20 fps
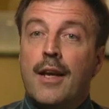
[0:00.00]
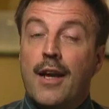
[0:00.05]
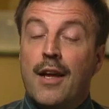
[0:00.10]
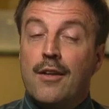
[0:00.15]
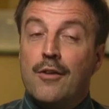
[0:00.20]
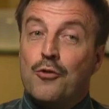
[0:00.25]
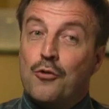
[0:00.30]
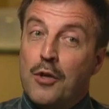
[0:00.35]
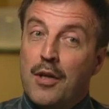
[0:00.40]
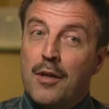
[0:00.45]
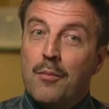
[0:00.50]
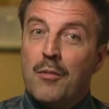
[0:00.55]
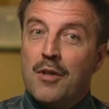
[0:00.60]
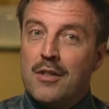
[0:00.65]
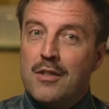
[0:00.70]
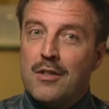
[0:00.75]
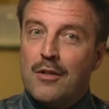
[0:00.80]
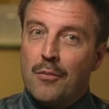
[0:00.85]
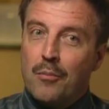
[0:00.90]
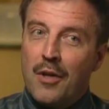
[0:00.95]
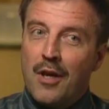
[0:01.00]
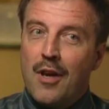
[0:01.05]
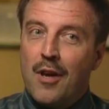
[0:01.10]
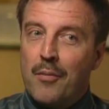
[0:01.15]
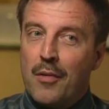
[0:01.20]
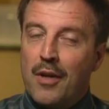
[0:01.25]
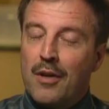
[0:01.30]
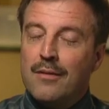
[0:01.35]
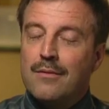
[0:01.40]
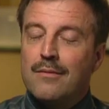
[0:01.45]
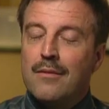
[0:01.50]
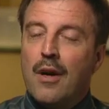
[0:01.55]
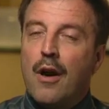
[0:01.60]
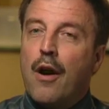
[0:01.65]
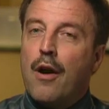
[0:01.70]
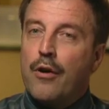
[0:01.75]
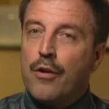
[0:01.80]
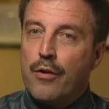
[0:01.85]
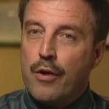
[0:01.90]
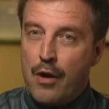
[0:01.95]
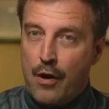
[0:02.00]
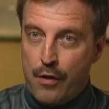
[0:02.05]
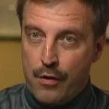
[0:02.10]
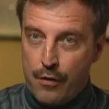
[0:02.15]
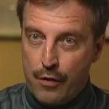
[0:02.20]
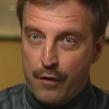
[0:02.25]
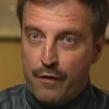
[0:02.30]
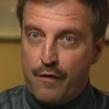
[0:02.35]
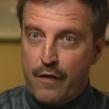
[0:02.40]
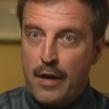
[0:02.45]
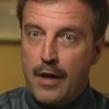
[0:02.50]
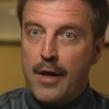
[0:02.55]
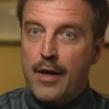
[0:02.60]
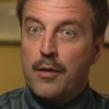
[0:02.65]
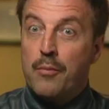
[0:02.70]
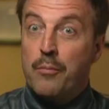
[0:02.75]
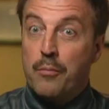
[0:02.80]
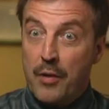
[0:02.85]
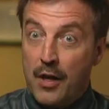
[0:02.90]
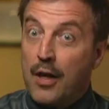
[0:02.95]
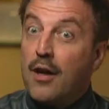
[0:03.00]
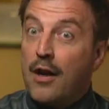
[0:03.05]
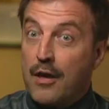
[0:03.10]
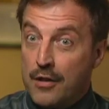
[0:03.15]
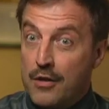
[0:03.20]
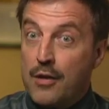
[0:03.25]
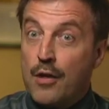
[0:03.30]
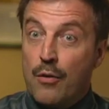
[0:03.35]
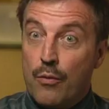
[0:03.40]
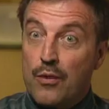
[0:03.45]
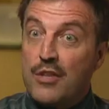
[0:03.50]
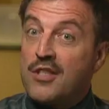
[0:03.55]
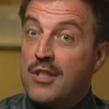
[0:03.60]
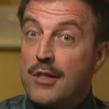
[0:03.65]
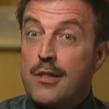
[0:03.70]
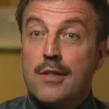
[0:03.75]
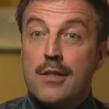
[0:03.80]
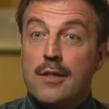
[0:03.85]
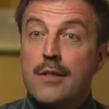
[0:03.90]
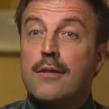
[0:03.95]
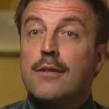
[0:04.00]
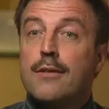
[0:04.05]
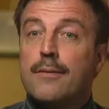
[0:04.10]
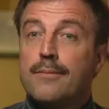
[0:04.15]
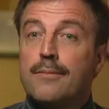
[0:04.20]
And treatments are becoming harder and harder to find because they're resistant.